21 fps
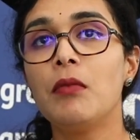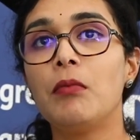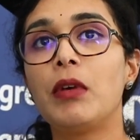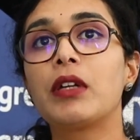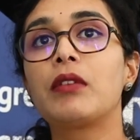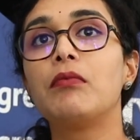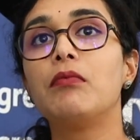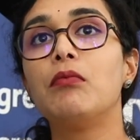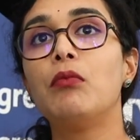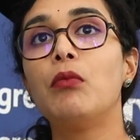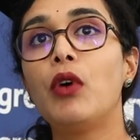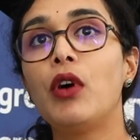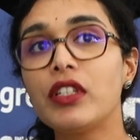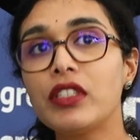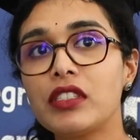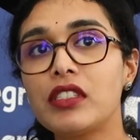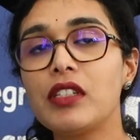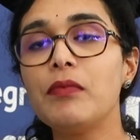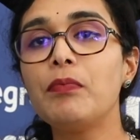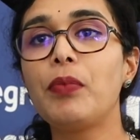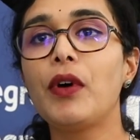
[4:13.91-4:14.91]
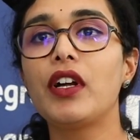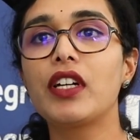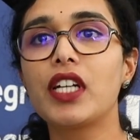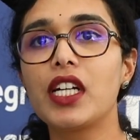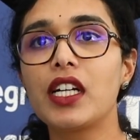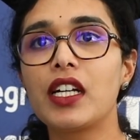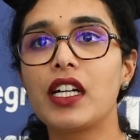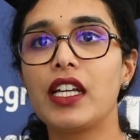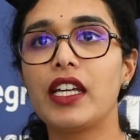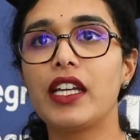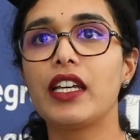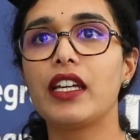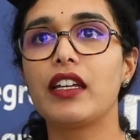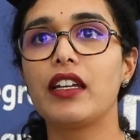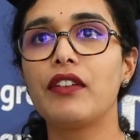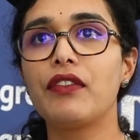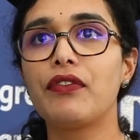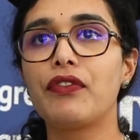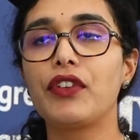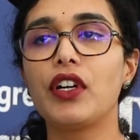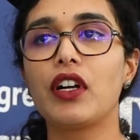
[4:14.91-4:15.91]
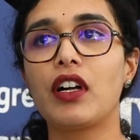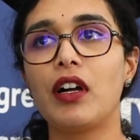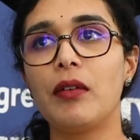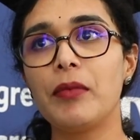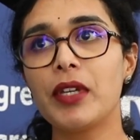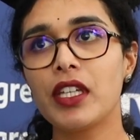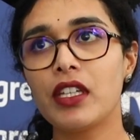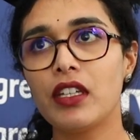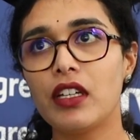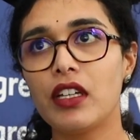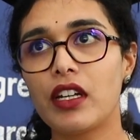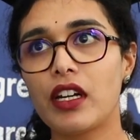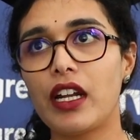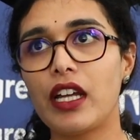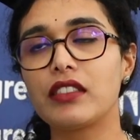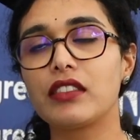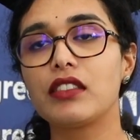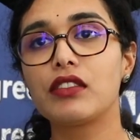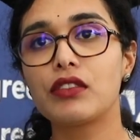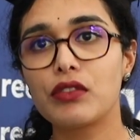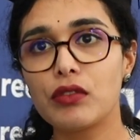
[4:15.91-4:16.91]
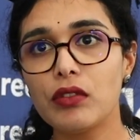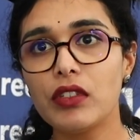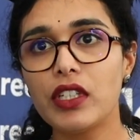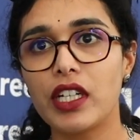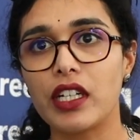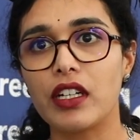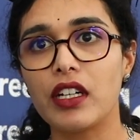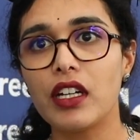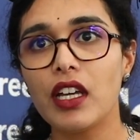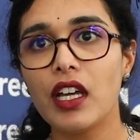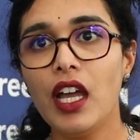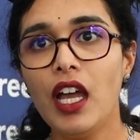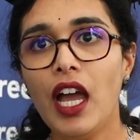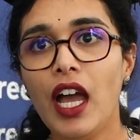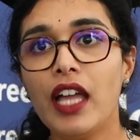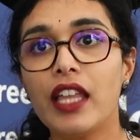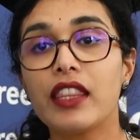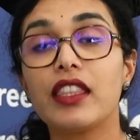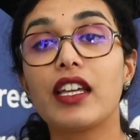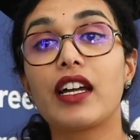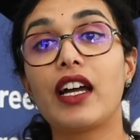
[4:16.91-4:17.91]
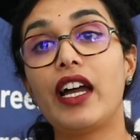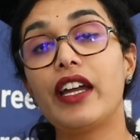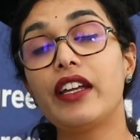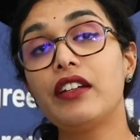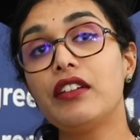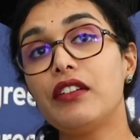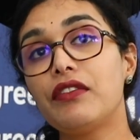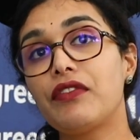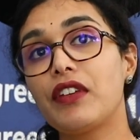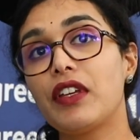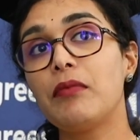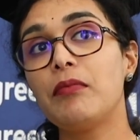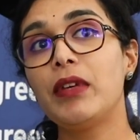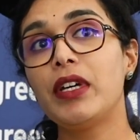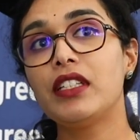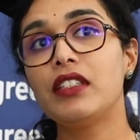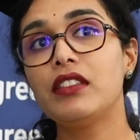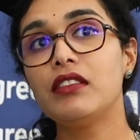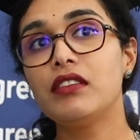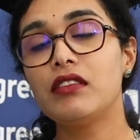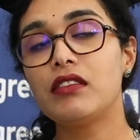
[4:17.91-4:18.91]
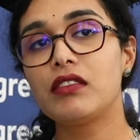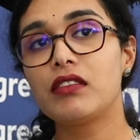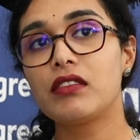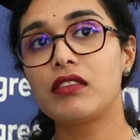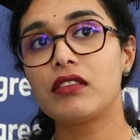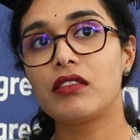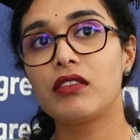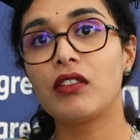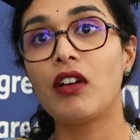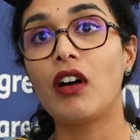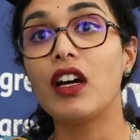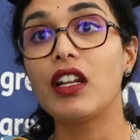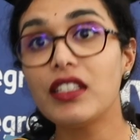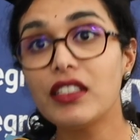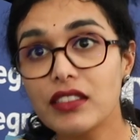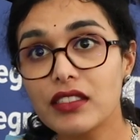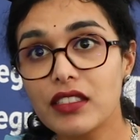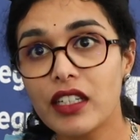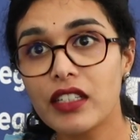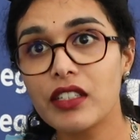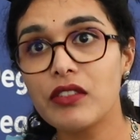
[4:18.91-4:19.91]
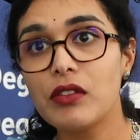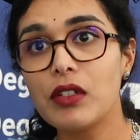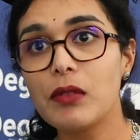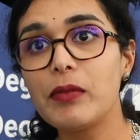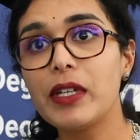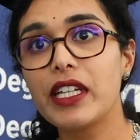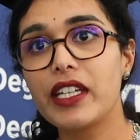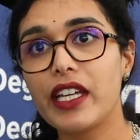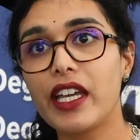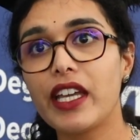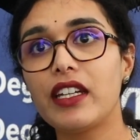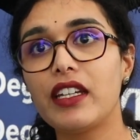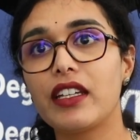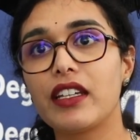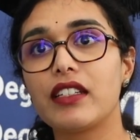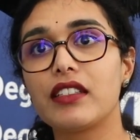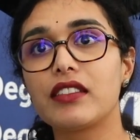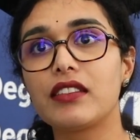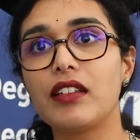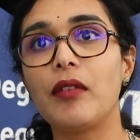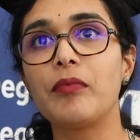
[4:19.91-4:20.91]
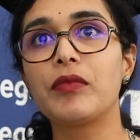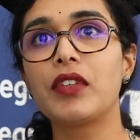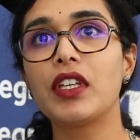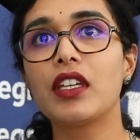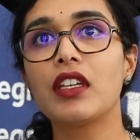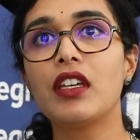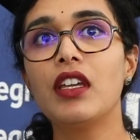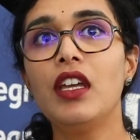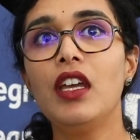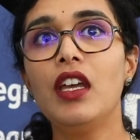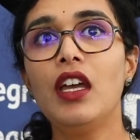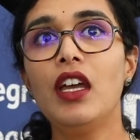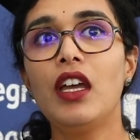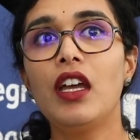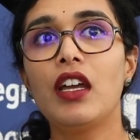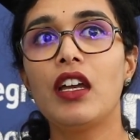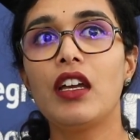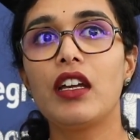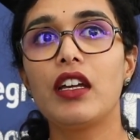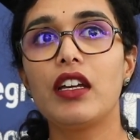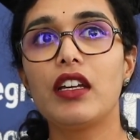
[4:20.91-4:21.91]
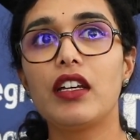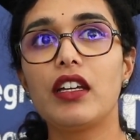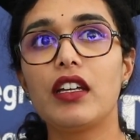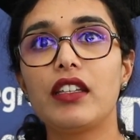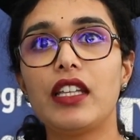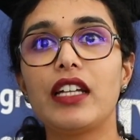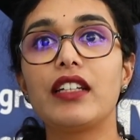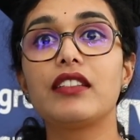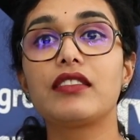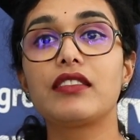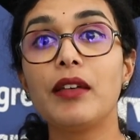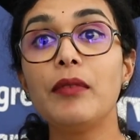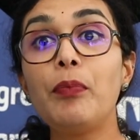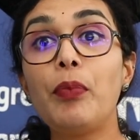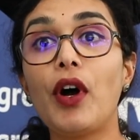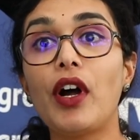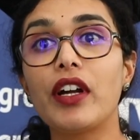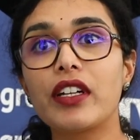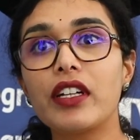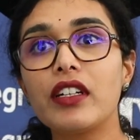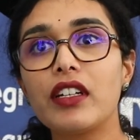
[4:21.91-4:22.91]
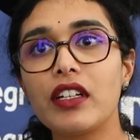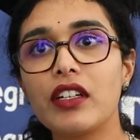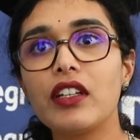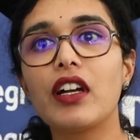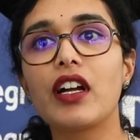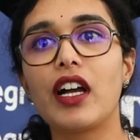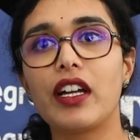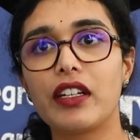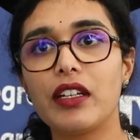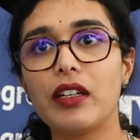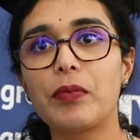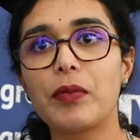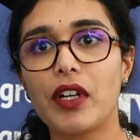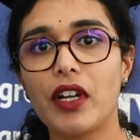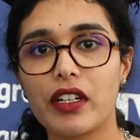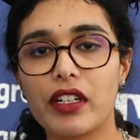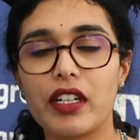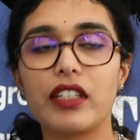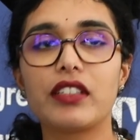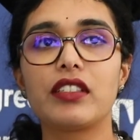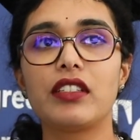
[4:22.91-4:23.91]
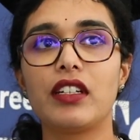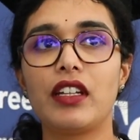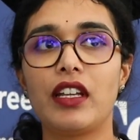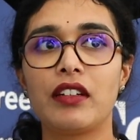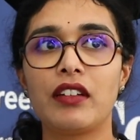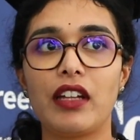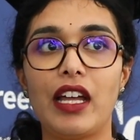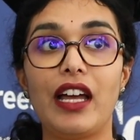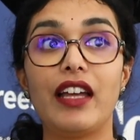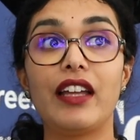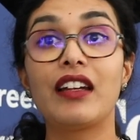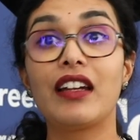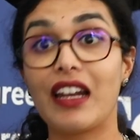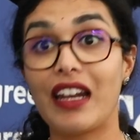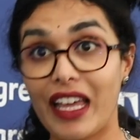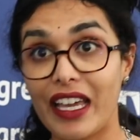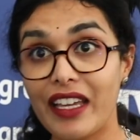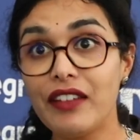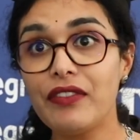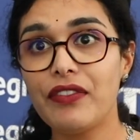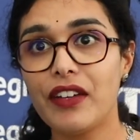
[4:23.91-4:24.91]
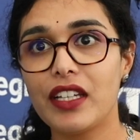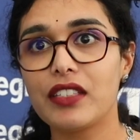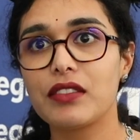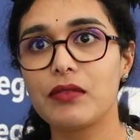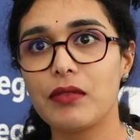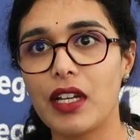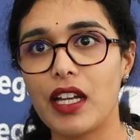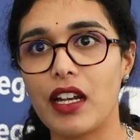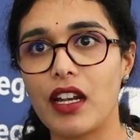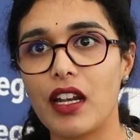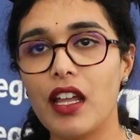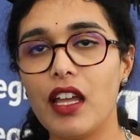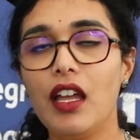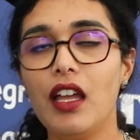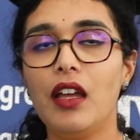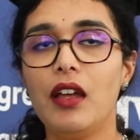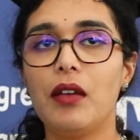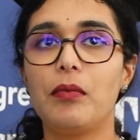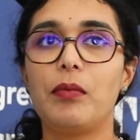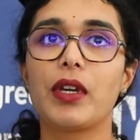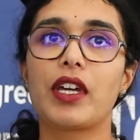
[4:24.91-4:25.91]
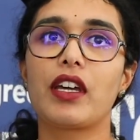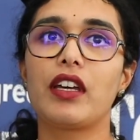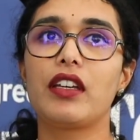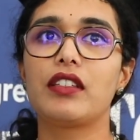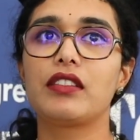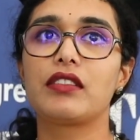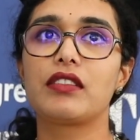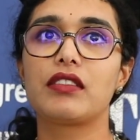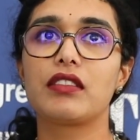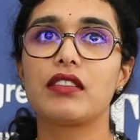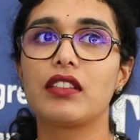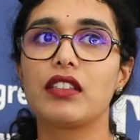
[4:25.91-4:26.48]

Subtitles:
But most importantly, if you're coming here as a student, the kind of immense knowledge that you will be gaining is something that is important in your career progression and in life as well, because